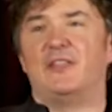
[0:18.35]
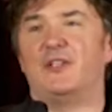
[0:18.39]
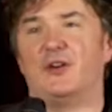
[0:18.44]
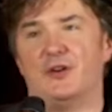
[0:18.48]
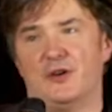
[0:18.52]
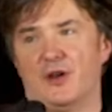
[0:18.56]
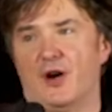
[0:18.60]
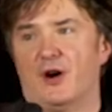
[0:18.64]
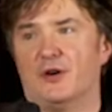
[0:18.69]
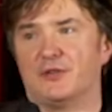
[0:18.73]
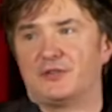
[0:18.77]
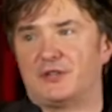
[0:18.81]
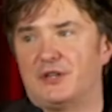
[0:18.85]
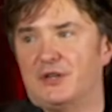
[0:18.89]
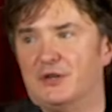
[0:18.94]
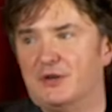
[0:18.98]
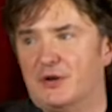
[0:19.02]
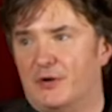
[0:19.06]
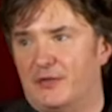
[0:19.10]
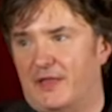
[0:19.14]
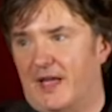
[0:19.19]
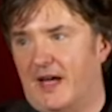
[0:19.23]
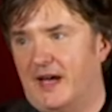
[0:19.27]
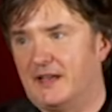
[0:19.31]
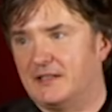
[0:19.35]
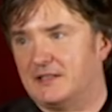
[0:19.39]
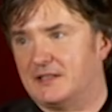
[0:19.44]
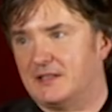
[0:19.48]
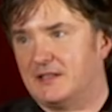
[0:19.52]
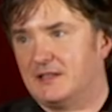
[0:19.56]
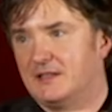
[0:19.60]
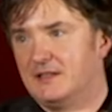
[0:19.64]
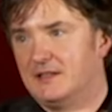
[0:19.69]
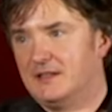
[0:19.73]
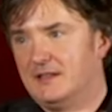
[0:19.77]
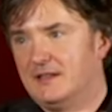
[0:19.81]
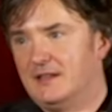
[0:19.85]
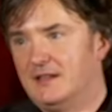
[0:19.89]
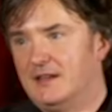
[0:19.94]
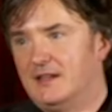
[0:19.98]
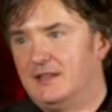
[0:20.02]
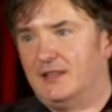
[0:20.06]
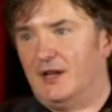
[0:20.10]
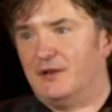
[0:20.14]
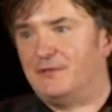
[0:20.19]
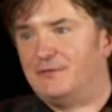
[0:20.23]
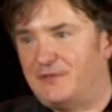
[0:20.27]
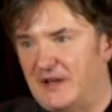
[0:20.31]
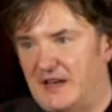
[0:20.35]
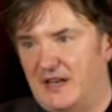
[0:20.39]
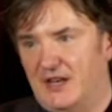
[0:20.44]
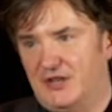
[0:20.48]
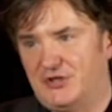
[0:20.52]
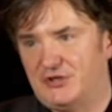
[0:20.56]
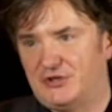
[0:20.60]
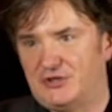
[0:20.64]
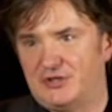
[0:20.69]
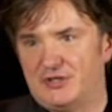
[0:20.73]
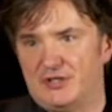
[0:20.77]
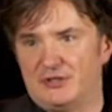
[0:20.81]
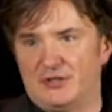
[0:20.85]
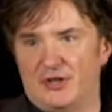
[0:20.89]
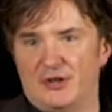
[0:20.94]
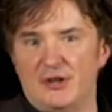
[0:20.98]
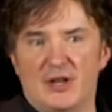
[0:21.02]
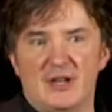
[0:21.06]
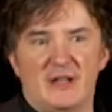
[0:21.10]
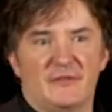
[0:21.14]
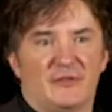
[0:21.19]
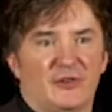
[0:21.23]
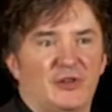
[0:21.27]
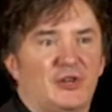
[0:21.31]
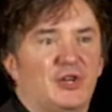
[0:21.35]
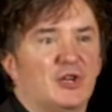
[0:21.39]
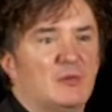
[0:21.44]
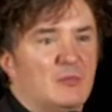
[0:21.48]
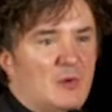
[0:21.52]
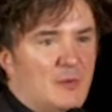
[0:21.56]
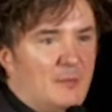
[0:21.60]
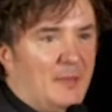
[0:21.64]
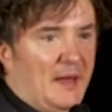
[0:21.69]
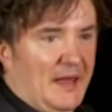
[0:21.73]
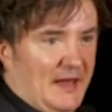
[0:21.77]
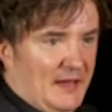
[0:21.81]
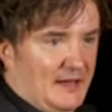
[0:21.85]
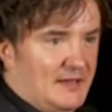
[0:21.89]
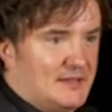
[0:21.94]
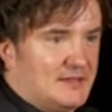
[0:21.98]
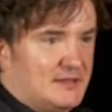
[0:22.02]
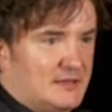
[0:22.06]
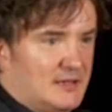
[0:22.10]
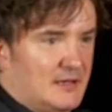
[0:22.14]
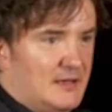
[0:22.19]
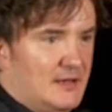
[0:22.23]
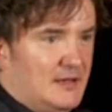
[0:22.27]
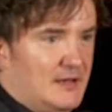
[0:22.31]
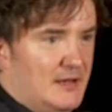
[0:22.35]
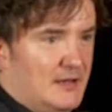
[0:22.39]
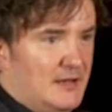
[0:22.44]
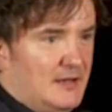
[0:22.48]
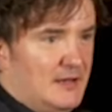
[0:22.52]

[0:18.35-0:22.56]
and they're not. You know that. They're finished. They're not even human beings.